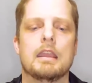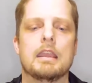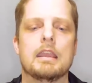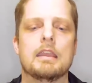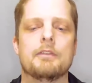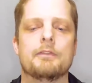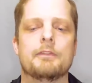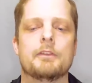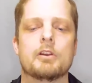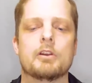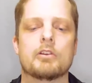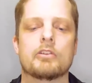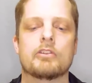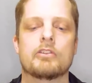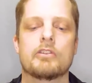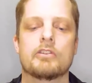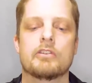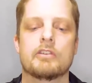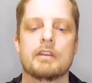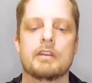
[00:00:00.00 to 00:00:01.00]
If you're
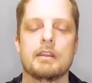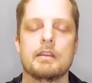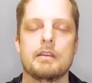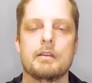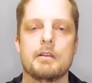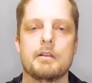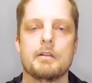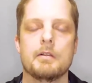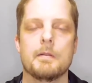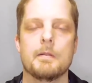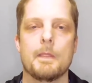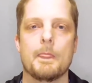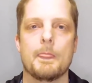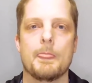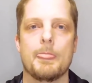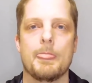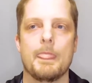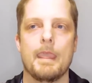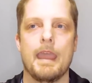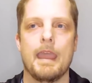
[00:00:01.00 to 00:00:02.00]
still
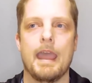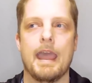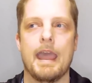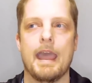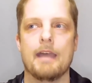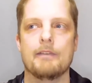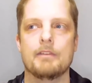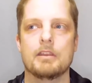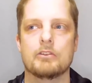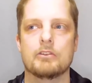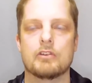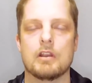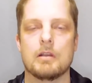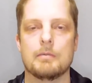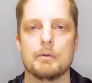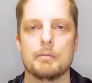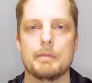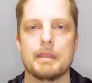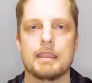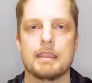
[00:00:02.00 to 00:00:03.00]
having
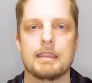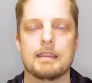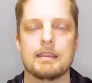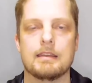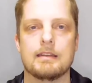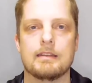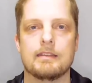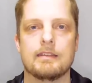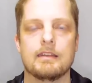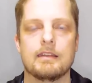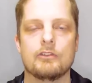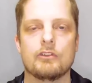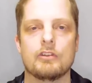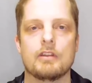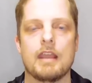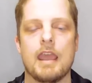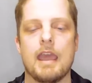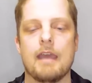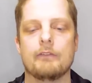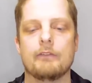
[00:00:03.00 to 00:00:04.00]
trouble making a
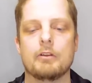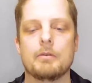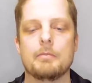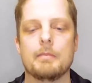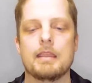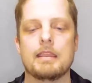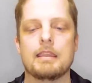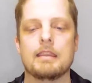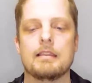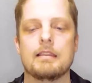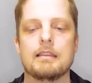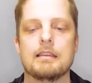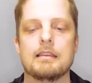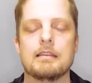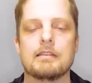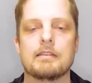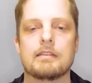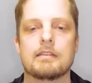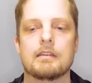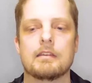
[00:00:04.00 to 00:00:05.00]
decision after making
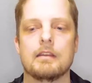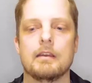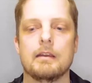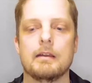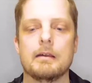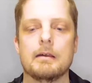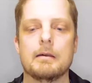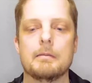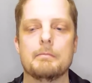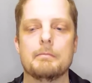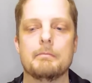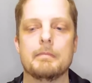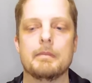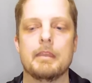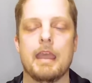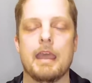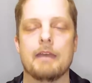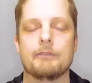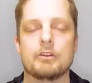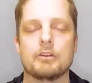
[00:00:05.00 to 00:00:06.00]
these,
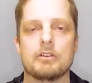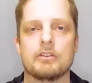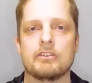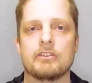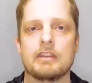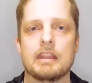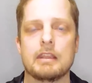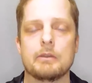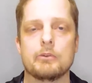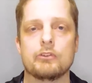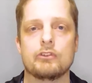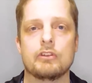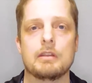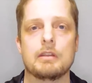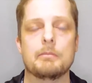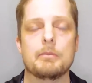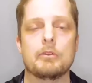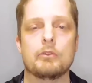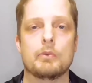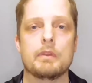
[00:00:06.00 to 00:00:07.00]
after
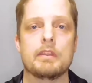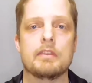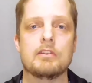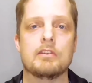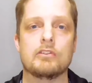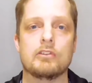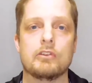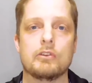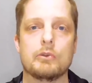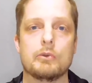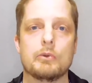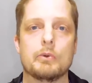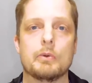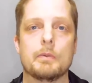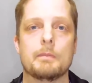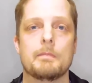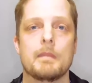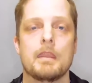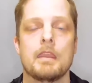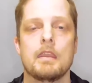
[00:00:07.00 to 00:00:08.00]
distinguishing between the two,
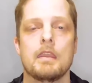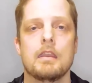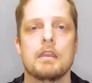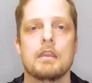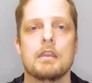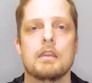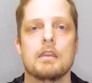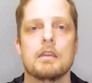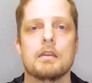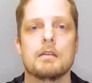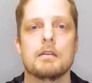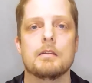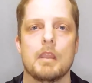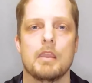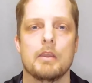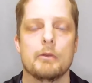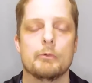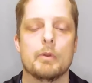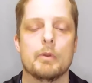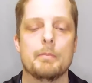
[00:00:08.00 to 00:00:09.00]

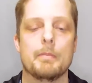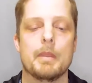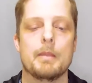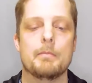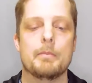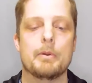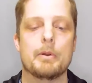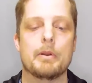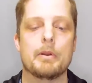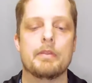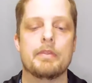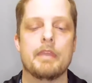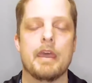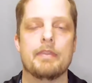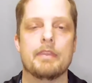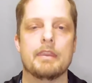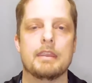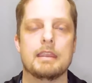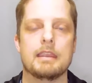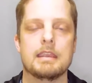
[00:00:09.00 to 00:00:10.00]
remember
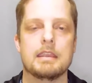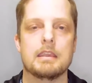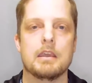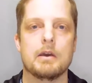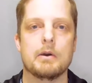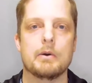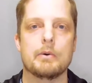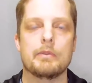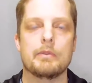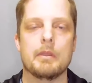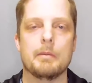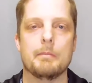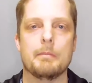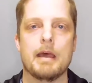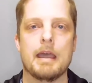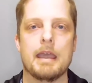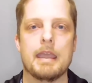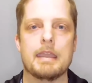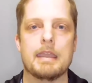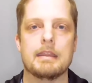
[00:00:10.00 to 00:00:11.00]
that the ego, the
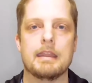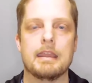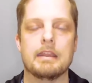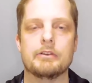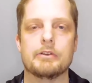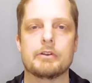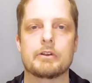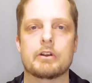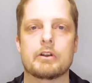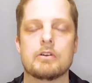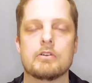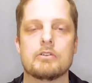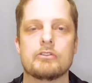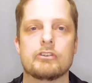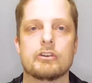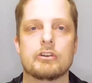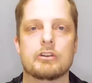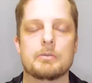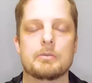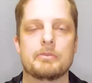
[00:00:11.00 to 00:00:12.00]
mind, and your current
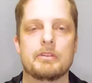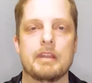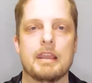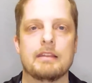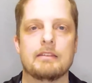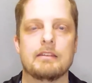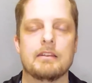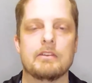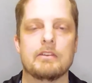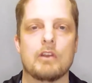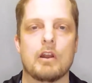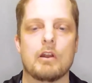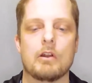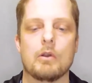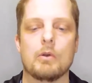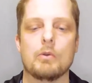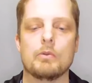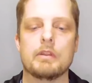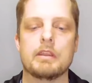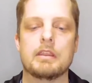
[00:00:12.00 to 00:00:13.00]
circumstances
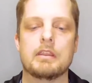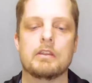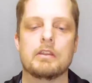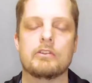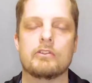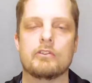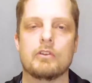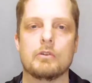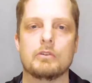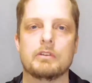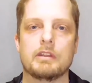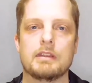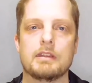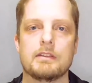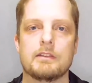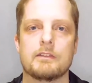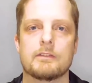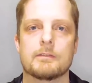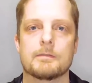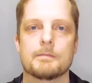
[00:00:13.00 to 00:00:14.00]
are only
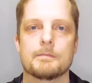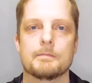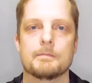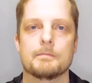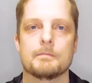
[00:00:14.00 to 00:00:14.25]
consultants.